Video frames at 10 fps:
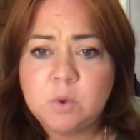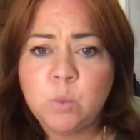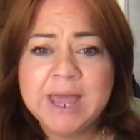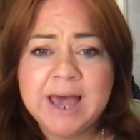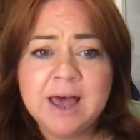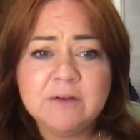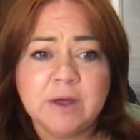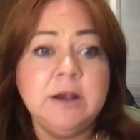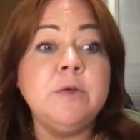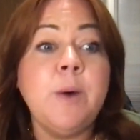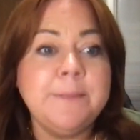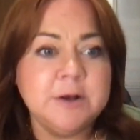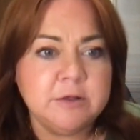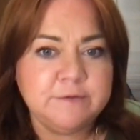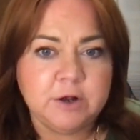We have another
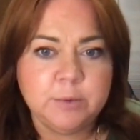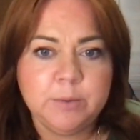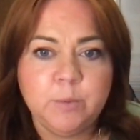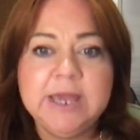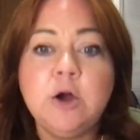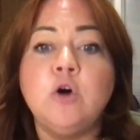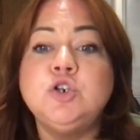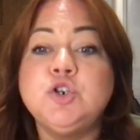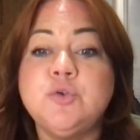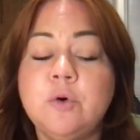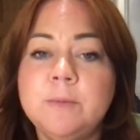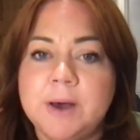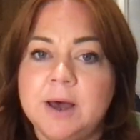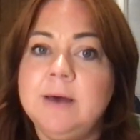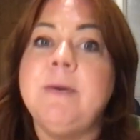webinar the following week on
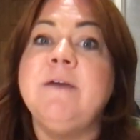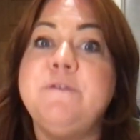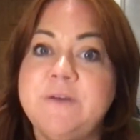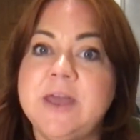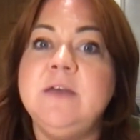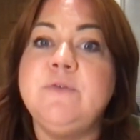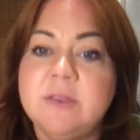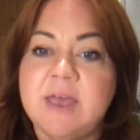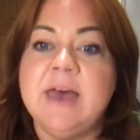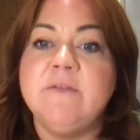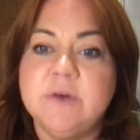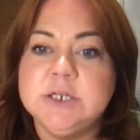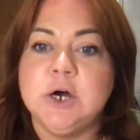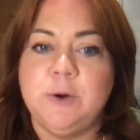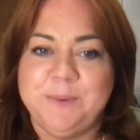trauma, my favorite ever
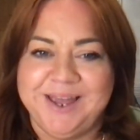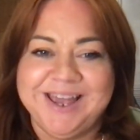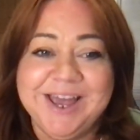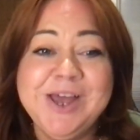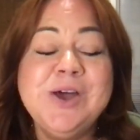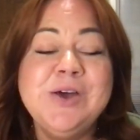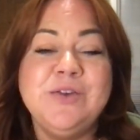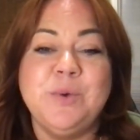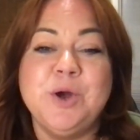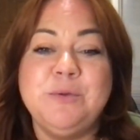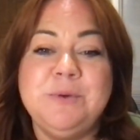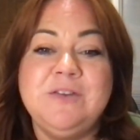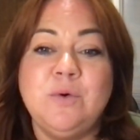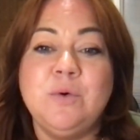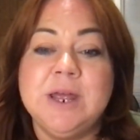topic. So we're going to be
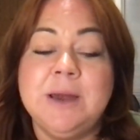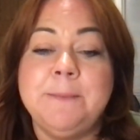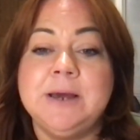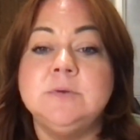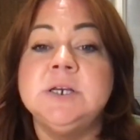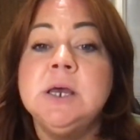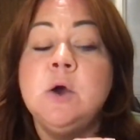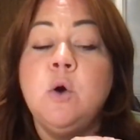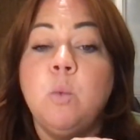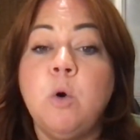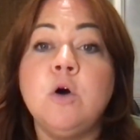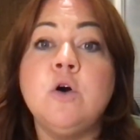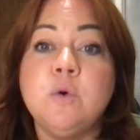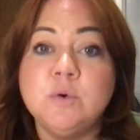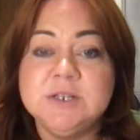talking about what
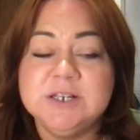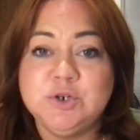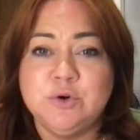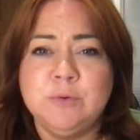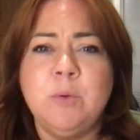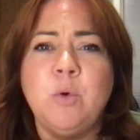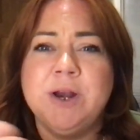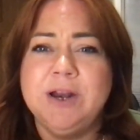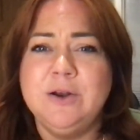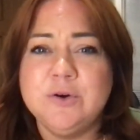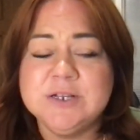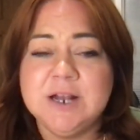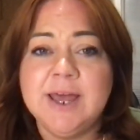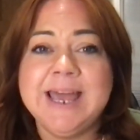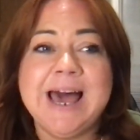causes trauma, what it looks
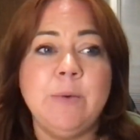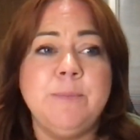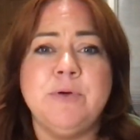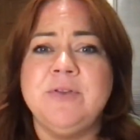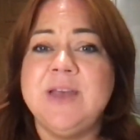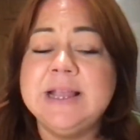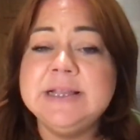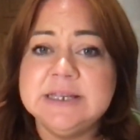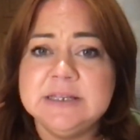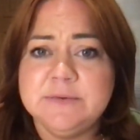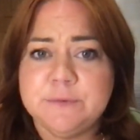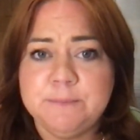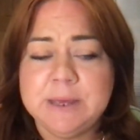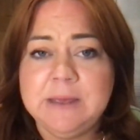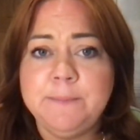like, how it presents in
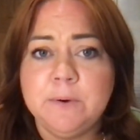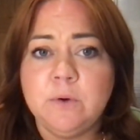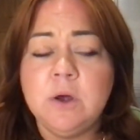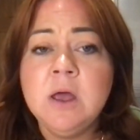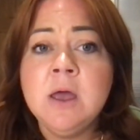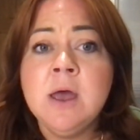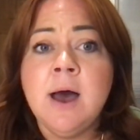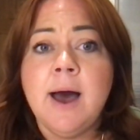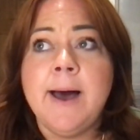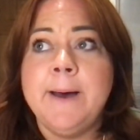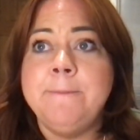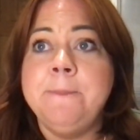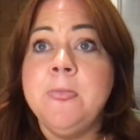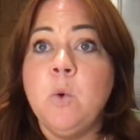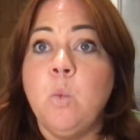different people,
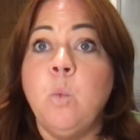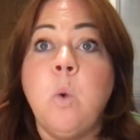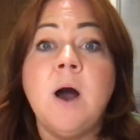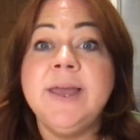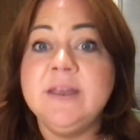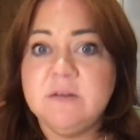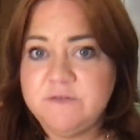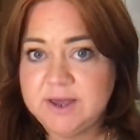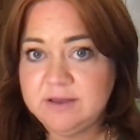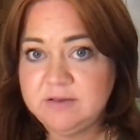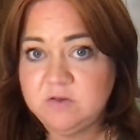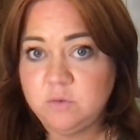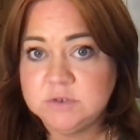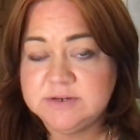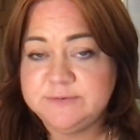why it affects us
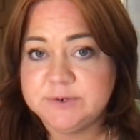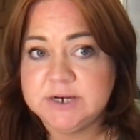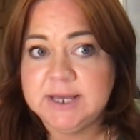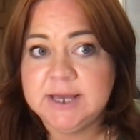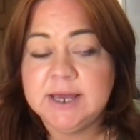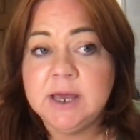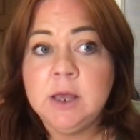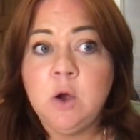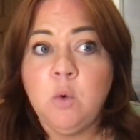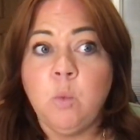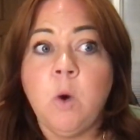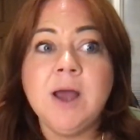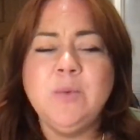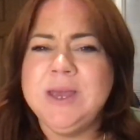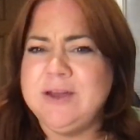all differently,
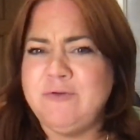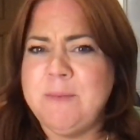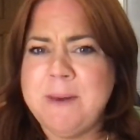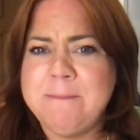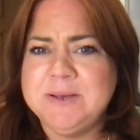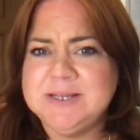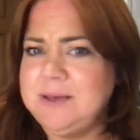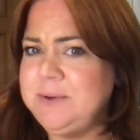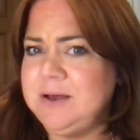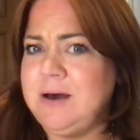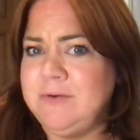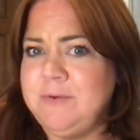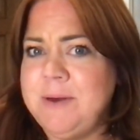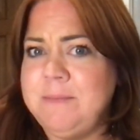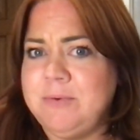why we can remember some and can't
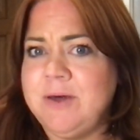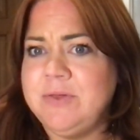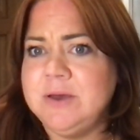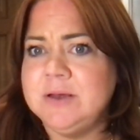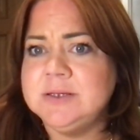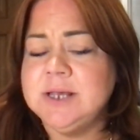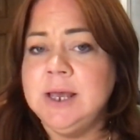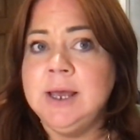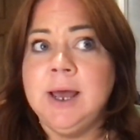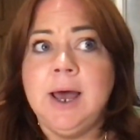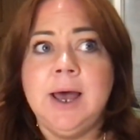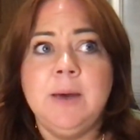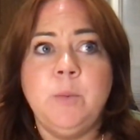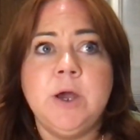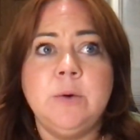remember others.
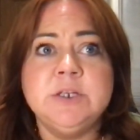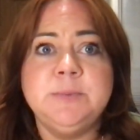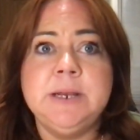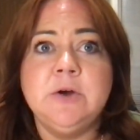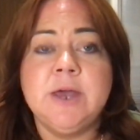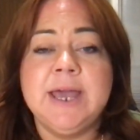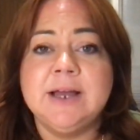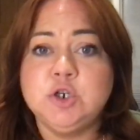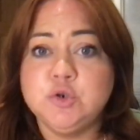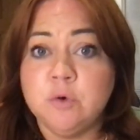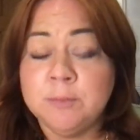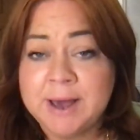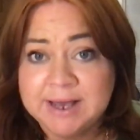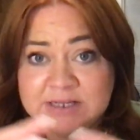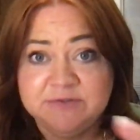We're going to be looking at
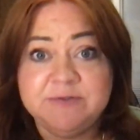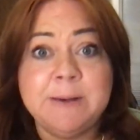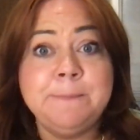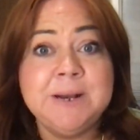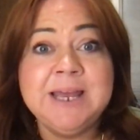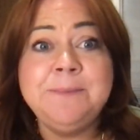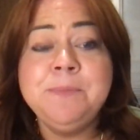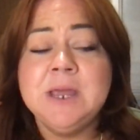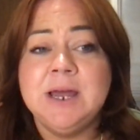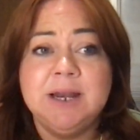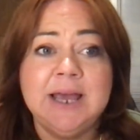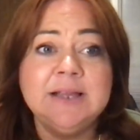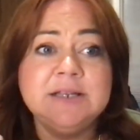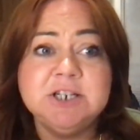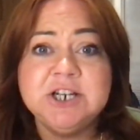trauma as a family and
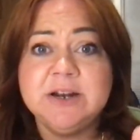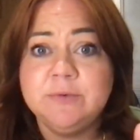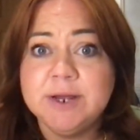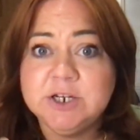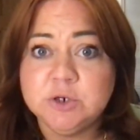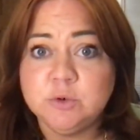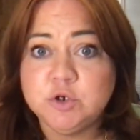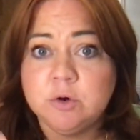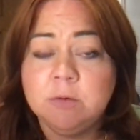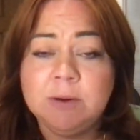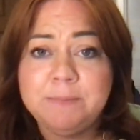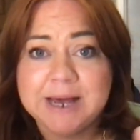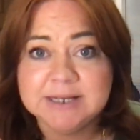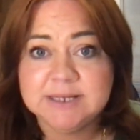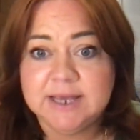intergenerational trauma,
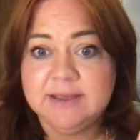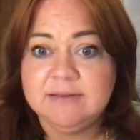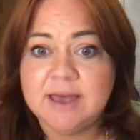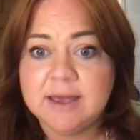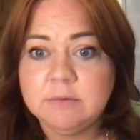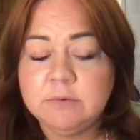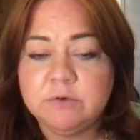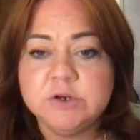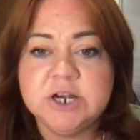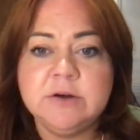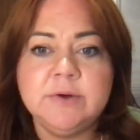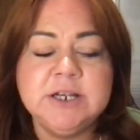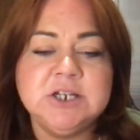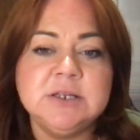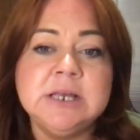passing it down through
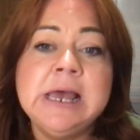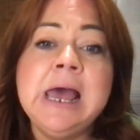generations.